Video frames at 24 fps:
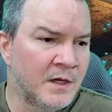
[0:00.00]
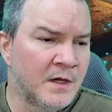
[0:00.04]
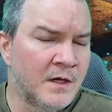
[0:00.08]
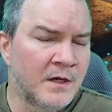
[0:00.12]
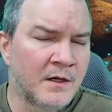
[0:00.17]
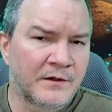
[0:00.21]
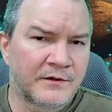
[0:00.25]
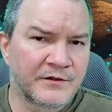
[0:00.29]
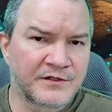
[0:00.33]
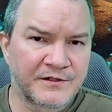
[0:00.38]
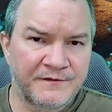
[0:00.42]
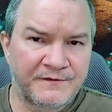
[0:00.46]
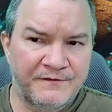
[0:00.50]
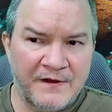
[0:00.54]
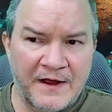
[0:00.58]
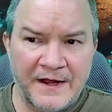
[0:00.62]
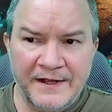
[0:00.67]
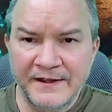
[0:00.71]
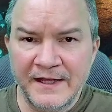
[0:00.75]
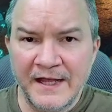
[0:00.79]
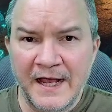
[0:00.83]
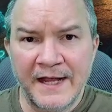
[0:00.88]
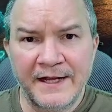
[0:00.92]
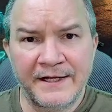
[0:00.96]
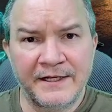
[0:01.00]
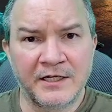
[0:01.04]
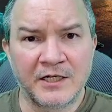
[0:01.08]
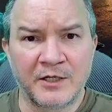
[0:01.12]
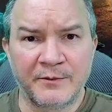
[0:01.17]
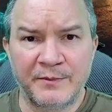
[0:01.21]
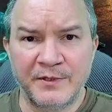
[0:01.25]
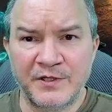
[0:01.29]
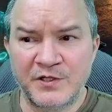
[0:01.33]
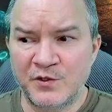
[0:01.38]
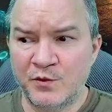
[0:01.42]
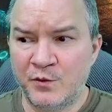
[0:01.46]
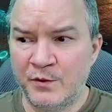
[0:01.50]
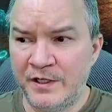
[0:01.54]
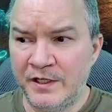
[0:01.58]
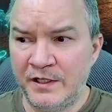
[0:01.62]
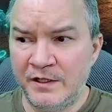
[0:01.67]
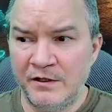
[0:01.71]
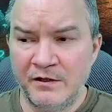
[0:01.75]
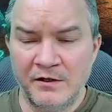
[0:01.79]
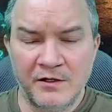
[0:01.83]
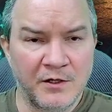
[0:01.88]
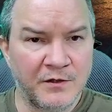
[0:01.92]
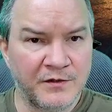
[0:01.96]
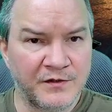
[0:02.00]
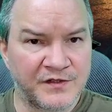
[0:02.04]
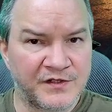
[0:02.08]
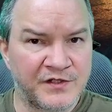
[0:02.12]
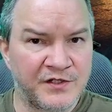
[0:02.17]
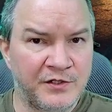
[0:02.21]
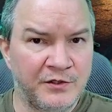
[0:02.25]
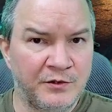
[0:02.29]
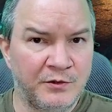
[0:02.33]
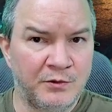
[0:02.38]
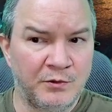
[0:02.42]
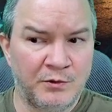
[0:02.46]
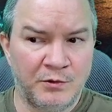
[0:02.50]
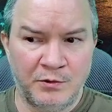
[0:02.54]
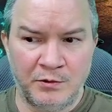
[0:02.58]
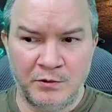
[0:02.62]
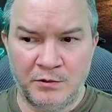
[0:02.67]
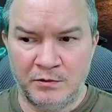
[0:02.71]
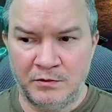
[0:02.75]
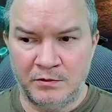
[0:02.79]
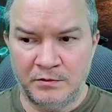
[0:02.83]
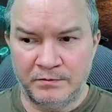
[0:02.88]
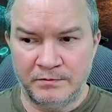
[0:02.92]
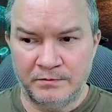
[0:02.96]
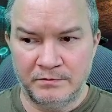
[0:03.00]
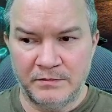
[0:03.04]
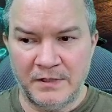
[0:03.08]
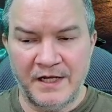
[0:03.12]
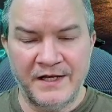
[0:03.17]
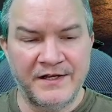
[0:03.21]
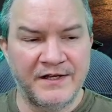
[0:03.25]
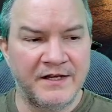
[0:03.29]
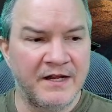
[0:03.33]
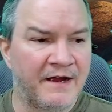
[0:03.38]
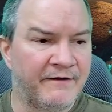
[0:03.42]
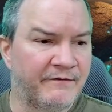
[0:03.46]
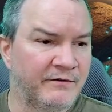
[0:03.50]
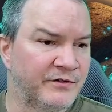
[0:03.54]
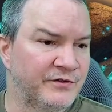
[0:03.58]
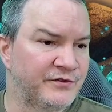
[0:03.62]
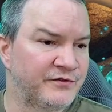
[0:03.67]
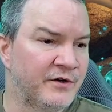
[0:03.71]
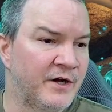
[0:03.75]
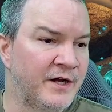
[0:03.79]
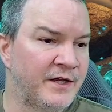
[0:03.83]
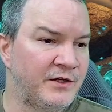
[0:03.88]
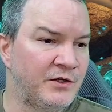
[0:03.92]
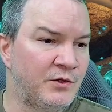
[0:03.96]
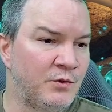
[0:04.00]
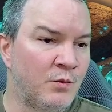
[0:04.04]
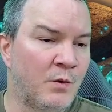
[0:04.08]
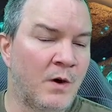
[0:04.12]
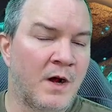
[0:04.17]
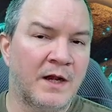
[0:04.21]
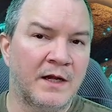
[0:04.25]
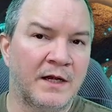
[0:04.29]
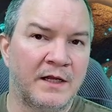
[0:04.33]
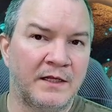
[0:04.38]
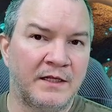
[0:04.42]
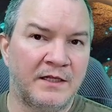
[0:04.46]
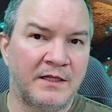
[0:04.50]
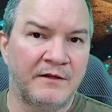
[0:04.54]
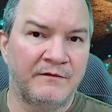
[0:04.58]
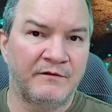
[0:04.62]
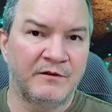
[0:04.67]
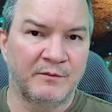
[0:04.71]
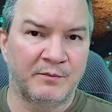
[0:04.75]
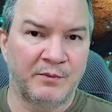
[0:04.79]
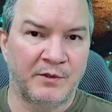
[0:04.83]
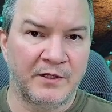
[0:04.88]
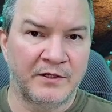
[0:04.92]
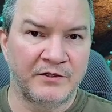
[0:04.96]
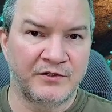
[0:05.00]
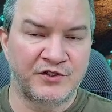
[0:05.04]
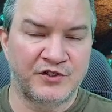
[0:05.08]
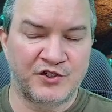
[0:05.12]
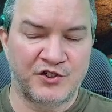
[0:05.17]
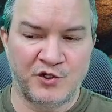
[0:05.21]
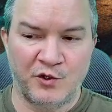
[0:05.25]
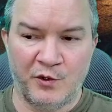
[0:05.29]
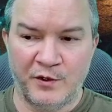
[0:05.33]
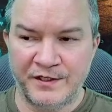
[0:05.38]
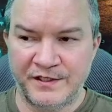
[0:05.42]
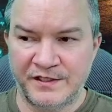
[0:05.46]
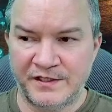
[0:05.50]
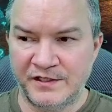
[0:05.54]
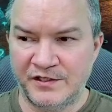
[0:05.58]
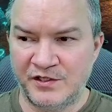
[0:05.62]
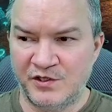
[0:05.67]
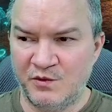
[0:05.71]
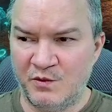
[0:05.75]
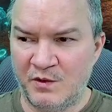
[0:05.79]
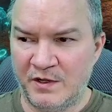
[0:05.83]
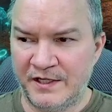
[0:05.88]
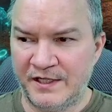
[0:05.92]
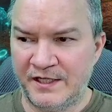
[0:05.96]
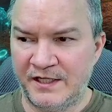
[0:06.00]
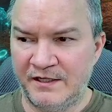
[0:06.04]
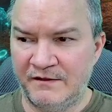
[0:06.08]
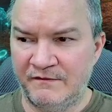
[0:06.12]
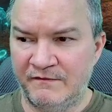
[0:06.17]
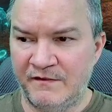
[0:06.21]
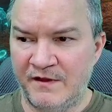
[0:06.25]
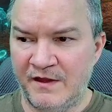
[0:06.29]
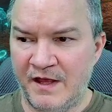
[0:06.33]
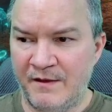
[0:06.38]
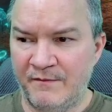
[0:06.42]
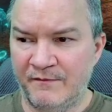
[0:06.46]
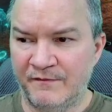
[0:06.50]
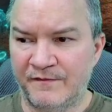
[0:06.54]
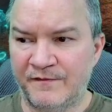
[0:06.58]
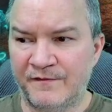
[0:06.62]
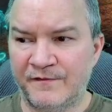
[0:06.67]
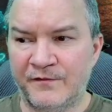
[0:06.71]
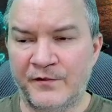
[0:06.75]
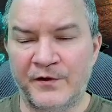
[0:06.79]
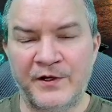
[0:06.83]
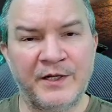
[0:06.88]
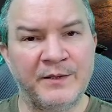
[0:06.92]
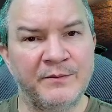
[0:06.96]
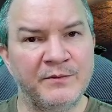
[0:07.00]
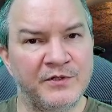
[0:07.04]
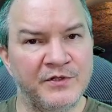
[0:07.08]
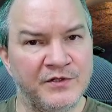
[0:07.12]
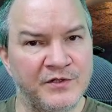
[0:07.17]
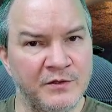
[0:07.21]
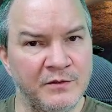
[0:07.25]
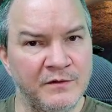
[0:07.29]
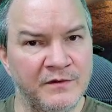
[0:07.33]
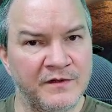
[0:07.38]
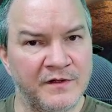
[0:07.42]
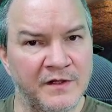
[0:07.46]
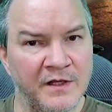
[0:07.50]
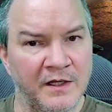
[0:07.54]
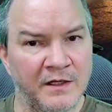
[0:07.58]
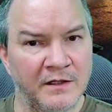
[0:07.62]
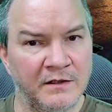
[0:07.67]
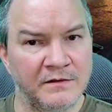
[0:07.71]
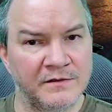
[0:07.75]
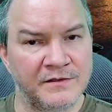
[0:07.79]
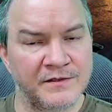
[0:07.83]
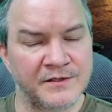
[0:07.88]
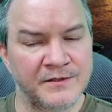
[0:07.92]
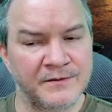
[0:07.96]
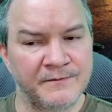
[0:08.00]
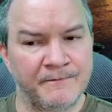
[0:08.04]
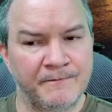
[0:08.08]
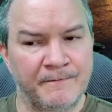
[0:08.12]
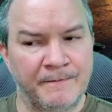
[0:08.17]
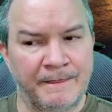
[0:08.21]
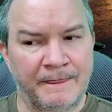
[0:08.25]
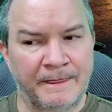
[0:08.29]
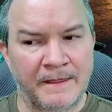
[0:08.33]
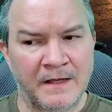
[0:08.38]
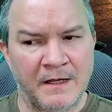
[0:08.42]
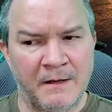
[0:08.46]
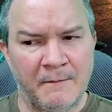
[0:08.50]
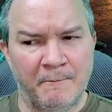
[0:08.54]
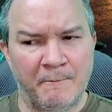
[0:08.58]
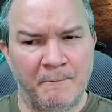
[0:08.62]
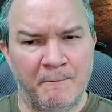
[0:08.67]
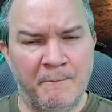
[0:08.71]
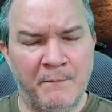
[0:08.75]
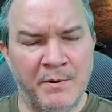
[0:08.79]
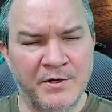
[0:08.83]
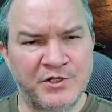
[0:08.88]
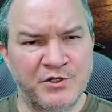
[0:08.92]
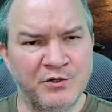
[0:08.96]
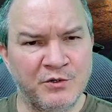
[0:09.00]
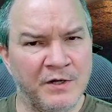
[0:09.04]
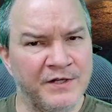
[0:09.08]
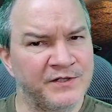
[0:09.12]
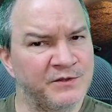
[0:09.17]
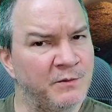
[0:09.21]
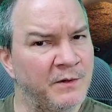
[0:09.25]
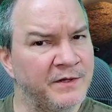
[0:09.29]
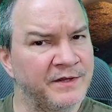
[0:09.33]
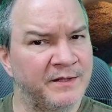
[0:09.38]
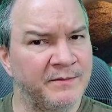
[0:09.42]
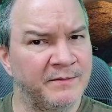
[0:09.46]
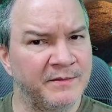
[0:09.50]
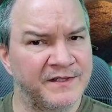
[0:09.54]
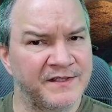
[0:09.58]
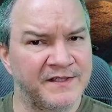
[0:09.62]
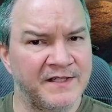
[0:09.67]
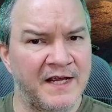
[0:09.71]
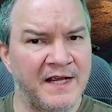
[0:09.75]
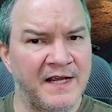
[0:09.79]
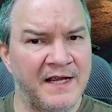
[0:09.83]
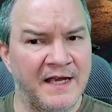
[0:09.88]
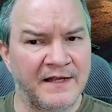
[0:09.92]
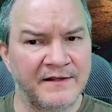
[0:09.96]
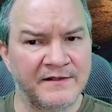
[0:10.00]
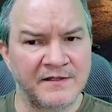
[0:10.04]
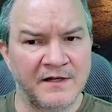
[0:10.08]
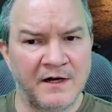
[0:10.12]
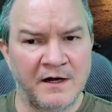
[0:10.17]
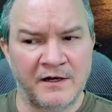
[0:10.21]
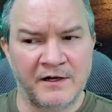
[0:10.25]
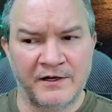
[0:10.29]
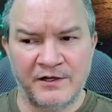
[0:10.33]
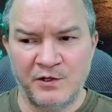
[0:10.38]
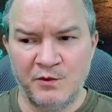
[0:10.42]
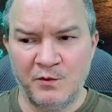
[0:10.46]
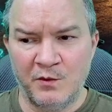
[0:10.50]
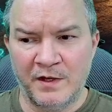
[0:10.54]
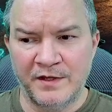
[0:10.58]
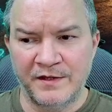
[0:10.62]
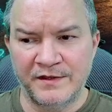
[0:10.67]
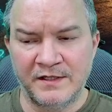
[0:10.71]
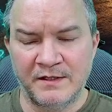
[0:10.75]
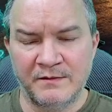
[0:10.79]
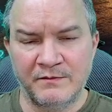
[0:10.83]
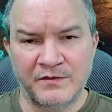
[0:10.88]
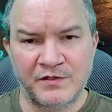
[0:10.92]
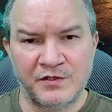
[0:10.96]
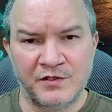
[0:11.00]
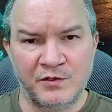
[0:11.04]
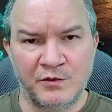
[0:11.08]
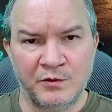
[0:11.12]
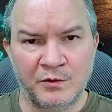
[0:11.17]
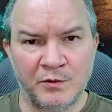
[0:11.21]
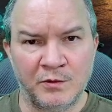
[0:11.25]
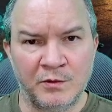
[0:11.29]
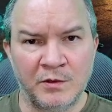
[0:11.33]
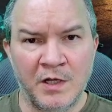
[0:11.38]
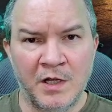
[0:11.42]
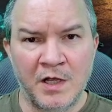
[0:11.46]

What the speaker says: There's a fine line here between those two endeavors, right? You want to give your players choices, you want to give them freedom to do things, but you also want them to stay on target. You want them to